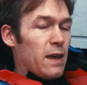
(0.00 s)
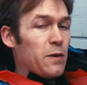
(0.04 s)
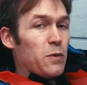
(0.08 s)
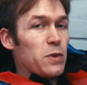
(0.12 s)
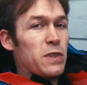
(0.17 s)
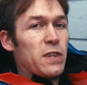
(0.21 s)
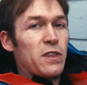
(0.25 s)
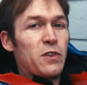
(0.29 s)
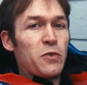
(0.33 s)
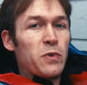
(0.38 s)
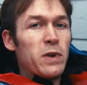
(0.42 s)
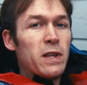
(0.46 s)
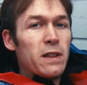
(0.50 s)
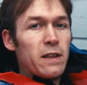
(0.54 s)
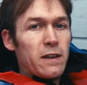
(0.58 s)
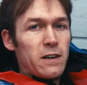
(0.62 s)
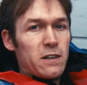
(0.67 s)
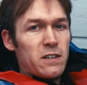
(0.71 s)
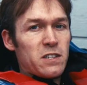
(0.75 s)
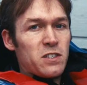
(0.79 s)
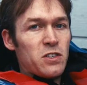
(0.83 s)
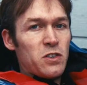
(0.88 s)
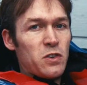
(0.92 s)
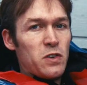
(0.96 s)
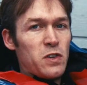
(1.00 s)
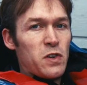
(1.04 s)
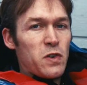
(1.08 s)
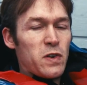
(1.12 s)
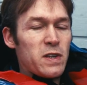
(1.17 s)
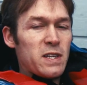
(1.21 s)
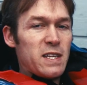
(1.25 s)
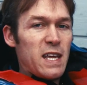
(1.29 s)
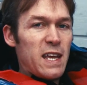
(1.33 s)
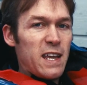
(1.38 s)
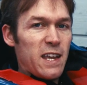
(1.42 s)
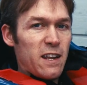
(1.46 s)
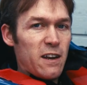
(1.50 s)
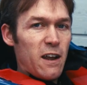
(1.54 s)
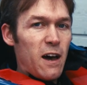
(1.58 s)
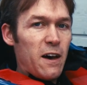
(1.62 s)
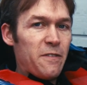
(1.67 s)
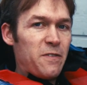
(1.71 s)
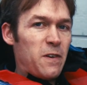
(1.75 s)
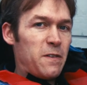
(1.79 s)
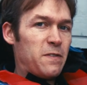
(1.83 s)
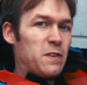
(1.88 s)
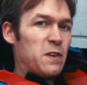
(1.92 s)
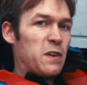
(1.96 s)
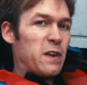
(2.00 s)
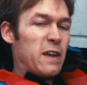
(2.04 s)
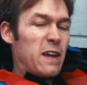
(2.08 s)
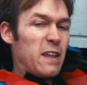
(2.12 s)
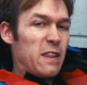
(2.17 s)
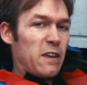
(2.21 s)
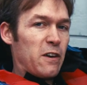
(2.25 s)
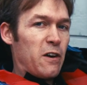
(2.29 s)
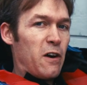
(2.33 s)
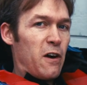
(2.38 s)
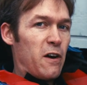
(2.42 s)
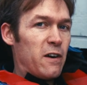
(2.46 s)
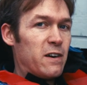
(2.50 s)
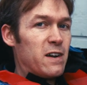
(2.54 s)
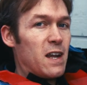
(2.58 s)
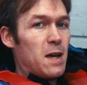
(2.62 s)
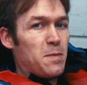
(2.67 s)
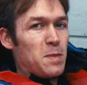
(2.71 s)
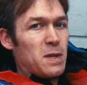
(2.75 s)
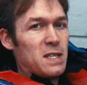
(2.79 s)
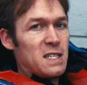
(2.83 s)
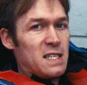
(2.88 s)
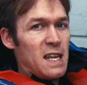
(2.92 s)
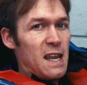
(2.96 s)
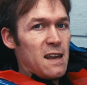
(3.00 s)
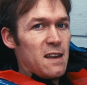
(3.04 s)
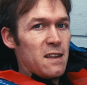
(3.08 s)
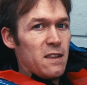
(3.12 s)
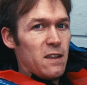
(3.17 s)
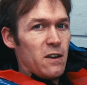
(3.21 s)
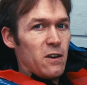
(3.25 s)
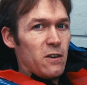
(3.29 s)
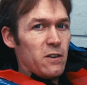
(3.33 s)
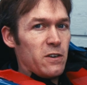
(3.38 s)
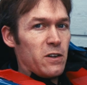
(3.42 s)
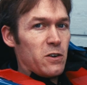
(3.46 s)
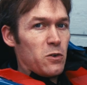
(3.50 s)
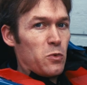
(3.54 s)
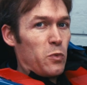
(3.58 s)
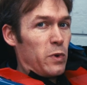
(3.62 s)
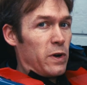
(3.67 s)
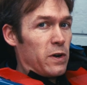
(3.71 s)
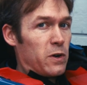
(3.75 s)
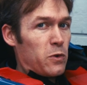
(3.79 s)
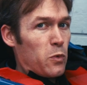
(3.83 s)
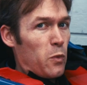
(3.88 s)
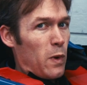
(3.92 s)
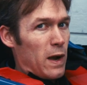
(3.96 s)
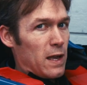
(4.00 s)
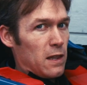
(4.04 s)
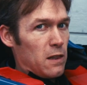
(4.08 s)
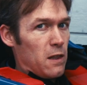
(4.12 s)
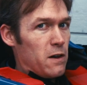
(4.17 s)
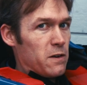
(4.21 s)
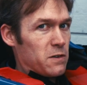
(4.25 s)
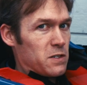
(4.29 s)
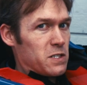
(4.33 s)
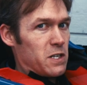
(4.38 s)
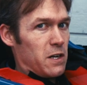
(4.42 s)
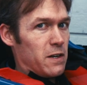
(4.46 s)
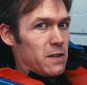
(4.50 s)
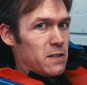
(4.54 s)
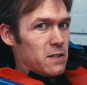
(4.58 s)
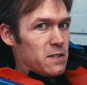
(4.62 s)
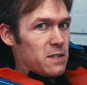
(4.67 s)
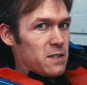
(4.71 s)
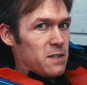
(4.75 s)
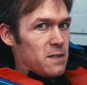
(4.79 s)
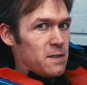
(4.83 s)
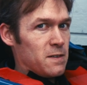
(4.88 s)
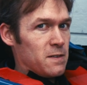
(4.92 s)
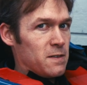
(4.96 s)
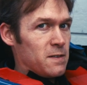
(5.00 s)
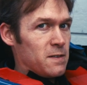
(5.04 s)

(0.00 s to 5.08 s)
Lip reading: And with the 3-layer suit, you can take it off after you get out of the car and not be standing there in your weird white long johns.